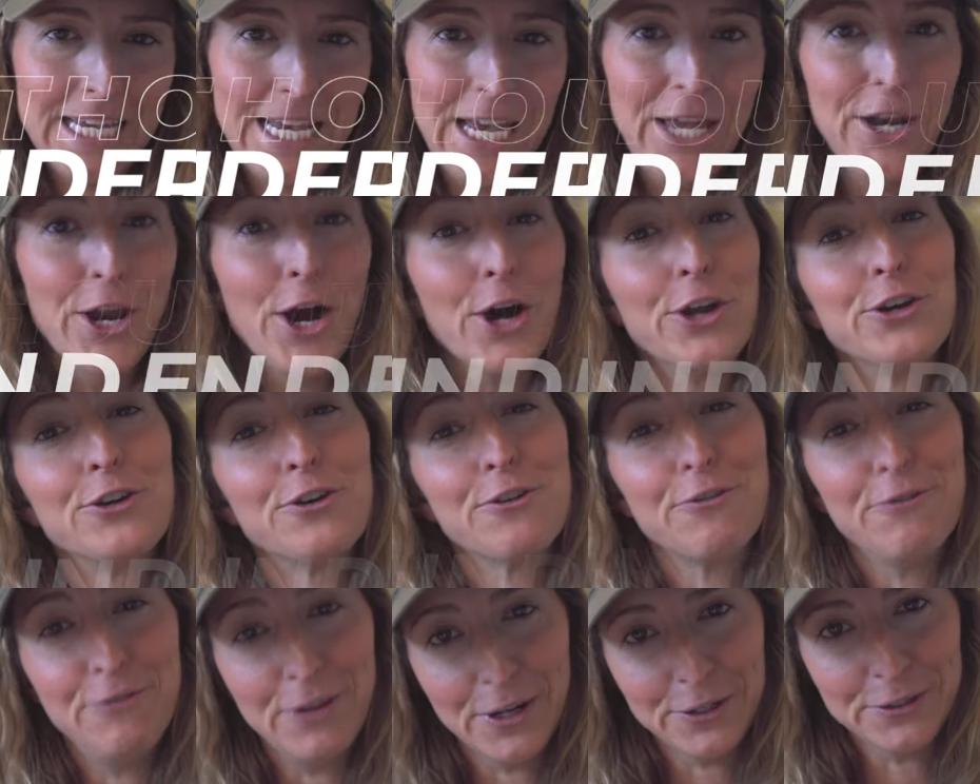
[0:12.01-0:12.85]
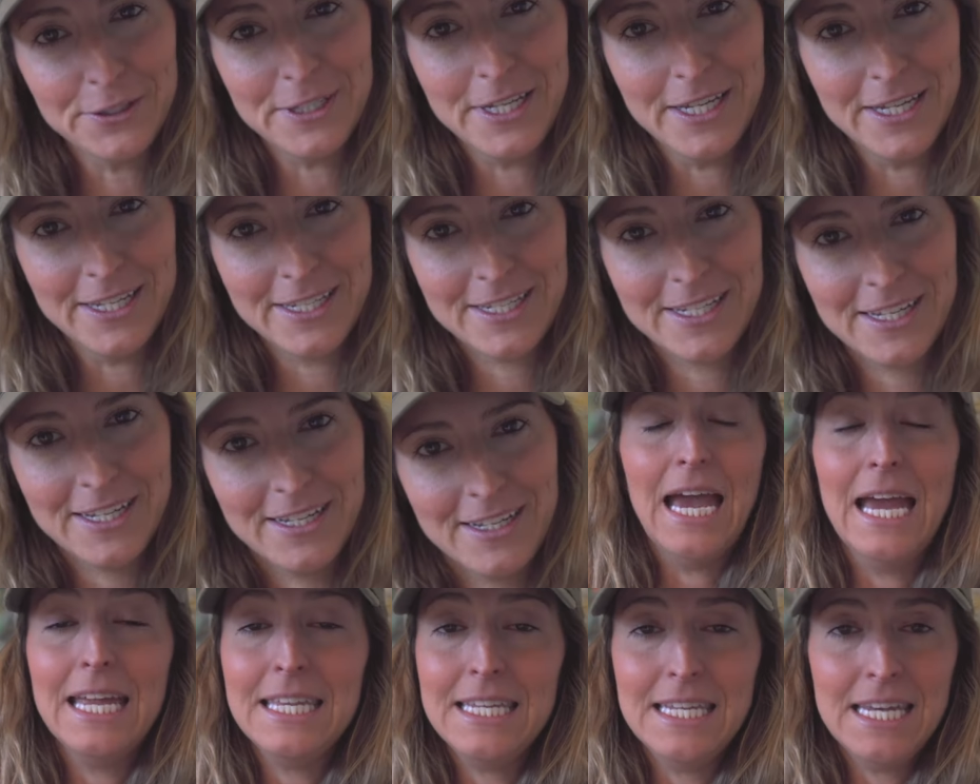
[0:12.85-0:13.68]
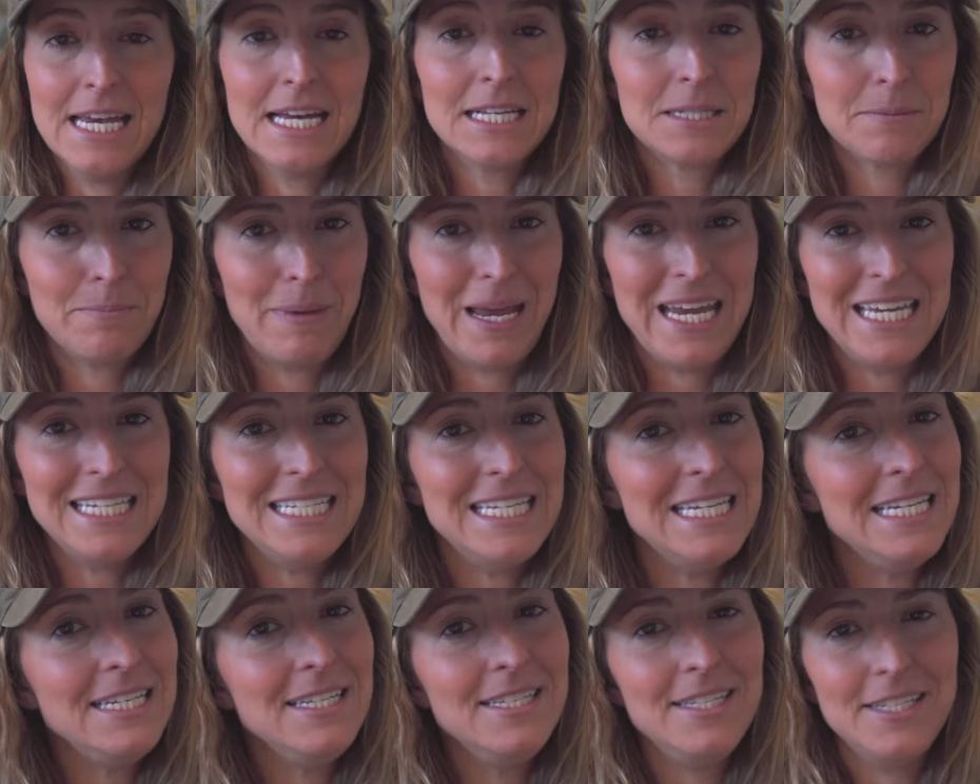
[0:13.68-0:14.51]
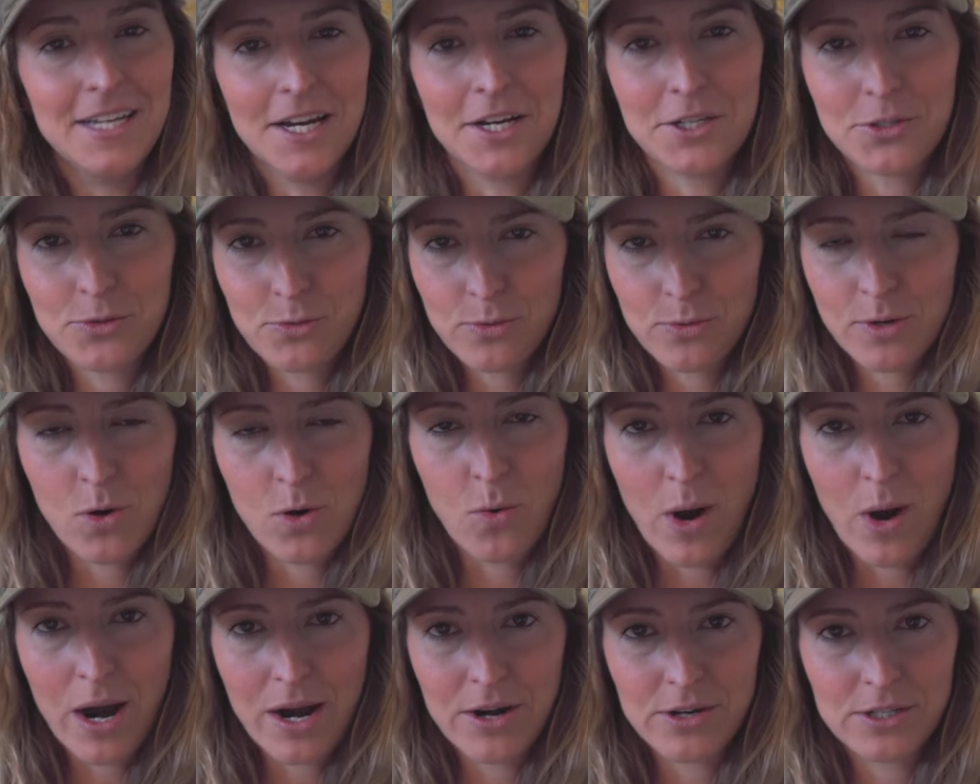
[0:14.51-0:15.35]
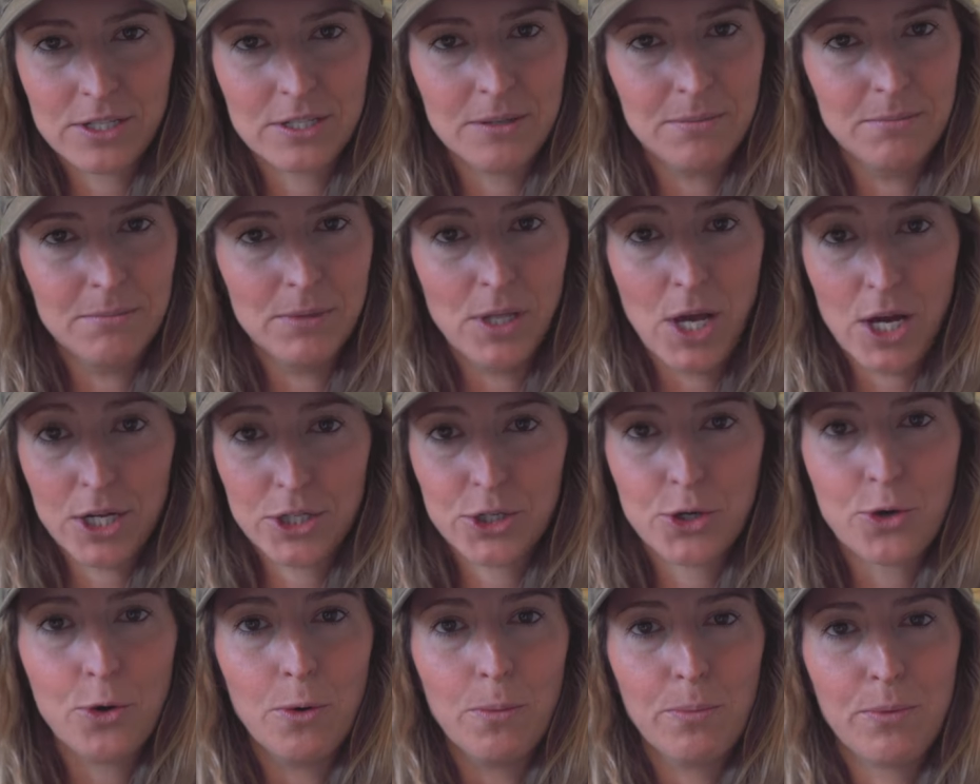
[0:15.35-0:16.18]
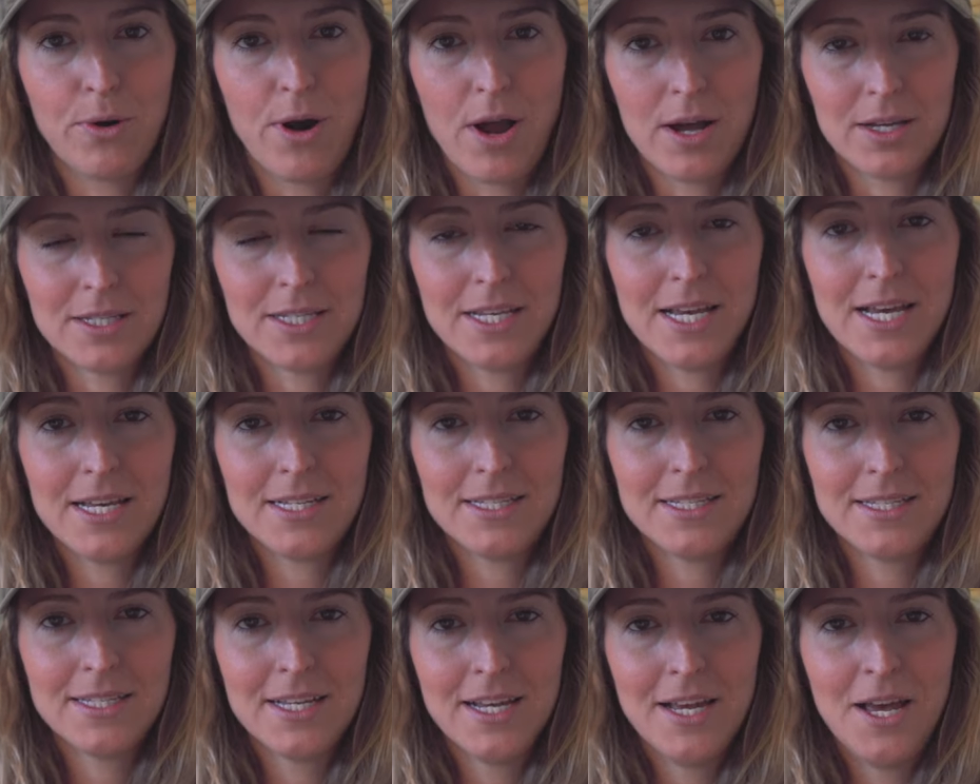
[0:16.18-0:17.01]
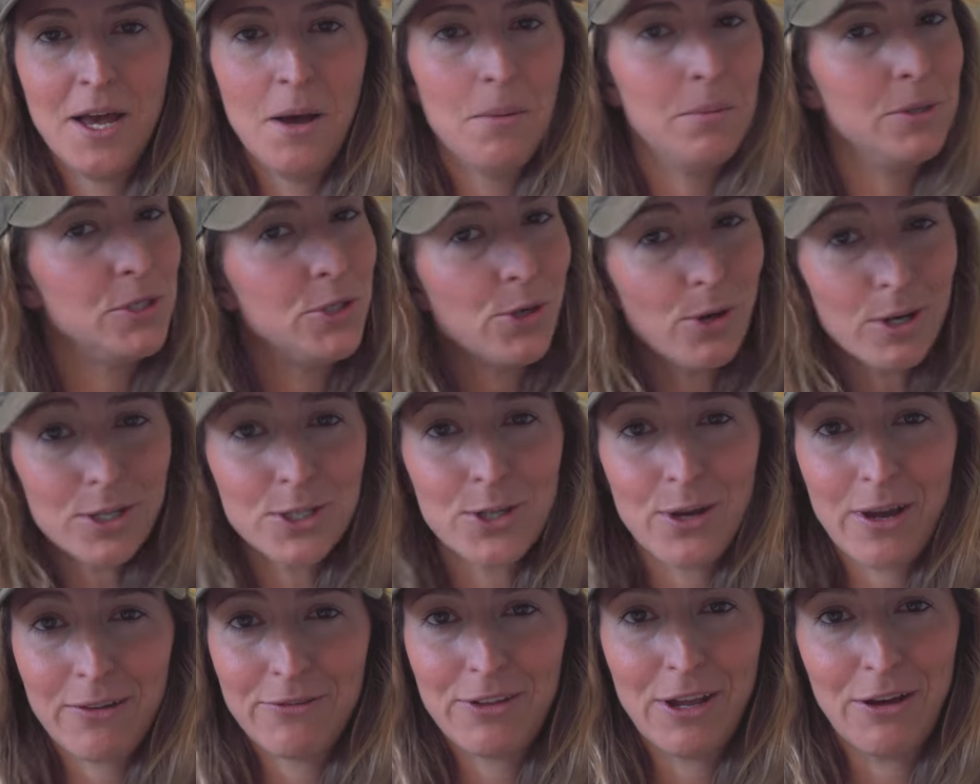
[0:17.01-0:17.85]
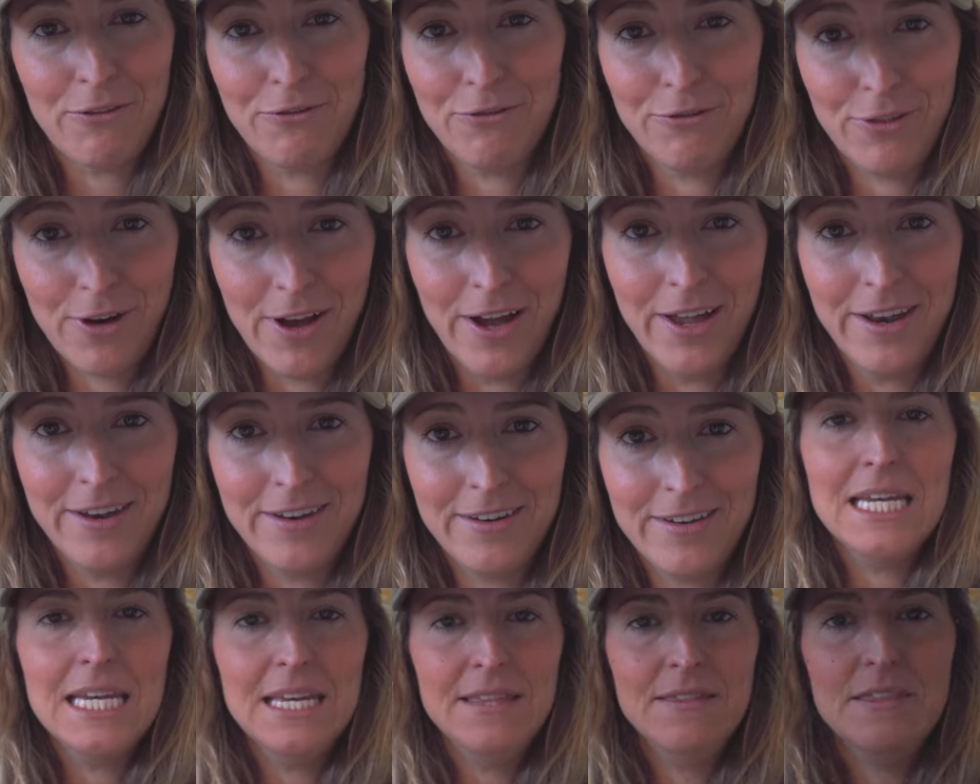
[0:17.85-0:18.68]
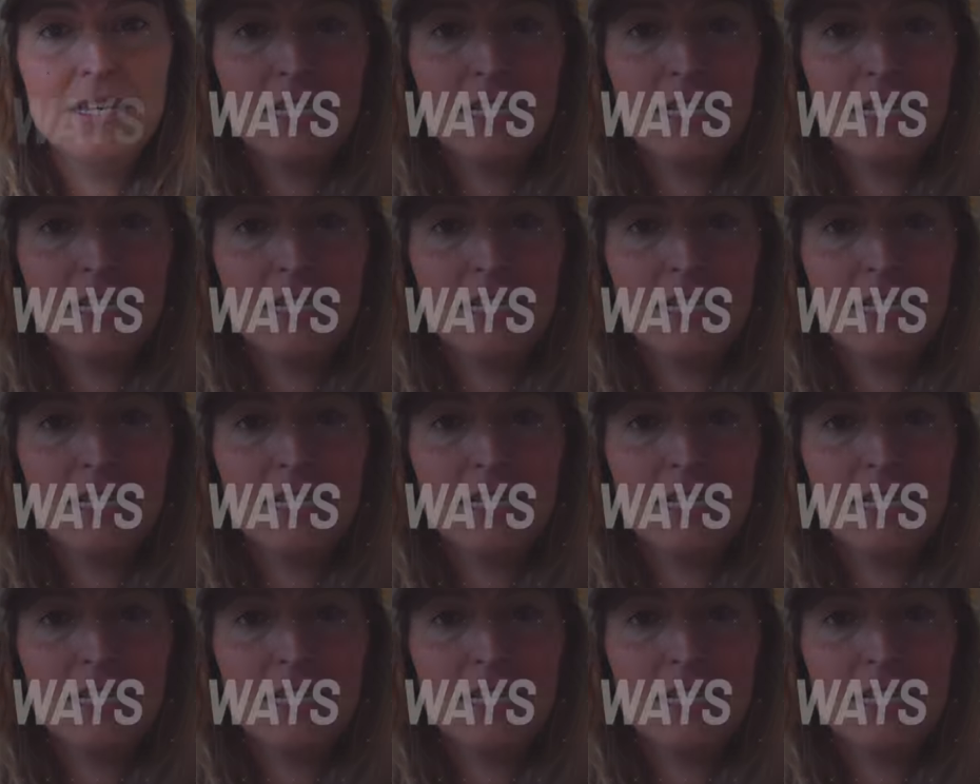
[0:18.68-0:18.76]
and underfelt it. And yes, painting does require some logical process, but you also have to have fun. In